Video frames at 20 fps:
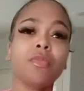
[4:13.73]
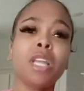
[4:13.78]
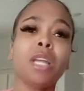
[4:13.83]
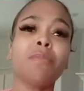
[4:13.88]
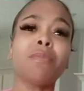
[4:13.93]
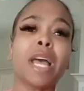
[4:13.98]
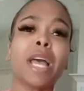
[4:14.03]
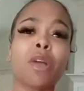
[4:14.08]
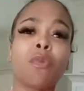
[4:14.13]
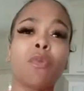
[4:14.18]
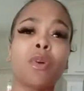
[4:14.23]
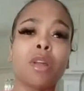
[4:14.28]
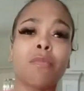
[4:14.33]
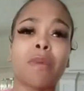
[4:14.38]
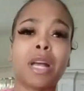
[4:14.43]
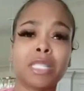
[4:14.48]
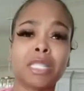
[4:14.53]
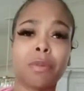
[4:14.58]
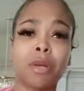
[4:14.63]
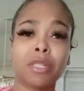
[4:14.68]
I'm like, what am
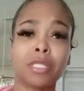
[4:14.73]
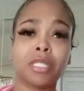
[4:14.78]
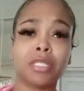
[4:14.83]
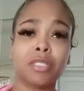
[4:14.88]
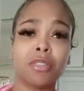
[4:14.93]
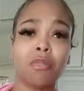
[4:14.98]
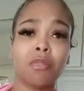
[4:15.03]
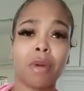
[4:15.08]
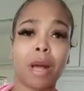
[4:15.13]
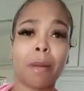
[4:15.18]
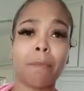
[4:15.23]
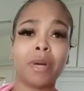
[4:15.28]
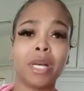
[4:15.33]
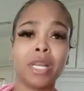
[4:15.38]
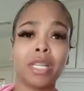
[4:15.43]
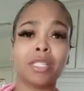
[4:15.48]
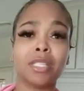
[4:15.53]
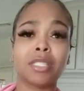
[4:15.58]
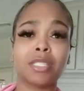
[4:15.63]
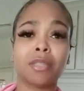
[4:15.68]
I supposed to do? My
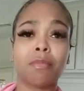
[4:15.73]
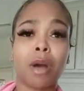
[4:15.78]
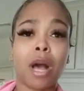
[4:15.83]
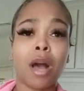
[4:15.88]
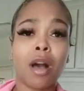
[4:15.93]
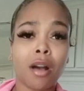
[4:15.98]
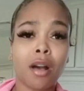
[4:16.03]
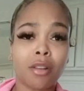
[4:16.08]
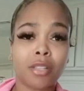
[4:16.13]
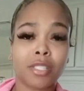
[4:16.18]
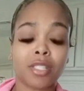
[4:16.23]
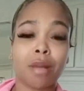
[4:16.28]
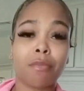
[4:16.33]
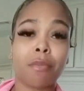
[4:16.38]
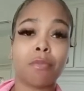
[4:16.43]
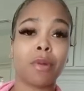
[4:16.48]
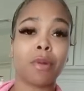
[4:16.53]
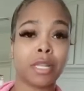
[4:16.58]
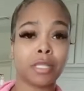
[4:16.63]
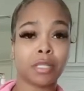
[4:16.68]
butt is small, so I'm
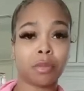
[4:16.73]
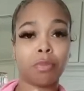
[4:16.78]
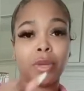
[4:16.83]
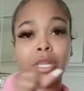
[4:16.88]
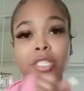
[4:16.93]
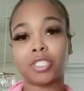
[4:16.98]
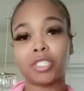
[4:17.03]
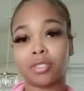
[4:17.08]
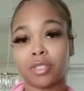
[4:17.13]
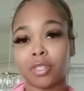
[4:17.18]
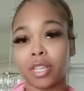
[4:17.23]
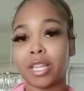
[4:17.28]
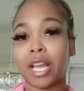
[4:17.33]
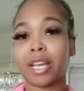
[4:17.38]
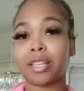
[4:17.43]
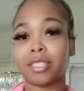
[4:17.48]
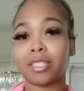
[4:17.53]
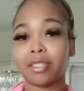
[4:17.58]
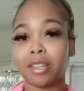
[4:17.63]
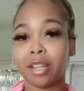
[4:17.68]
gonna place a picture so y'all
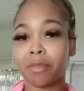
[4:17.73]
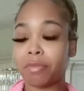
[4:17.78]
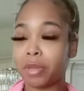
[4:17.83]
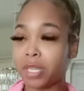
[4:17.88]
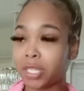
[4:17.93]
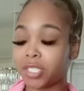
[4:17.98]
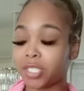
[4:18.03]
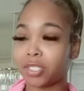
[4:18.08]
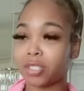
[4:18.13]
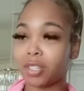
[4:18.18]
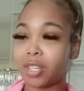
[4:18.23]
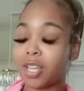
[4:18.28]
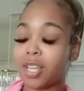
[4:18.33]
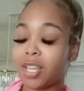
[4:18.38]
can see that picture.